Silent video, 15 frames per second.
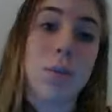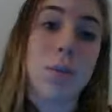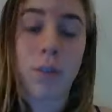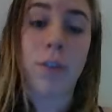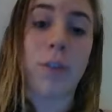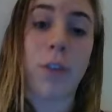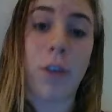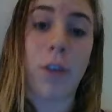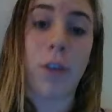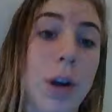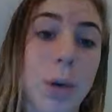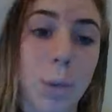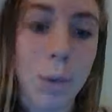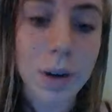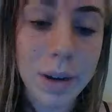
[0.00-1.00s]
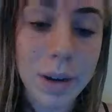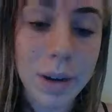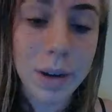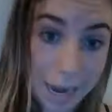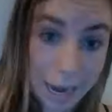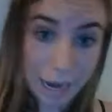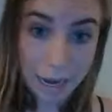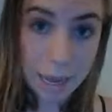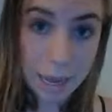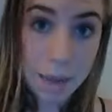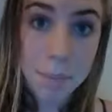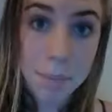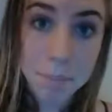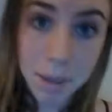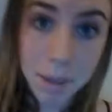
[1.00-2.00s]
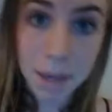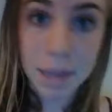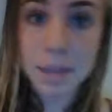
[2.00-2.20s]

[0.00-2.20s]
so far in one day, but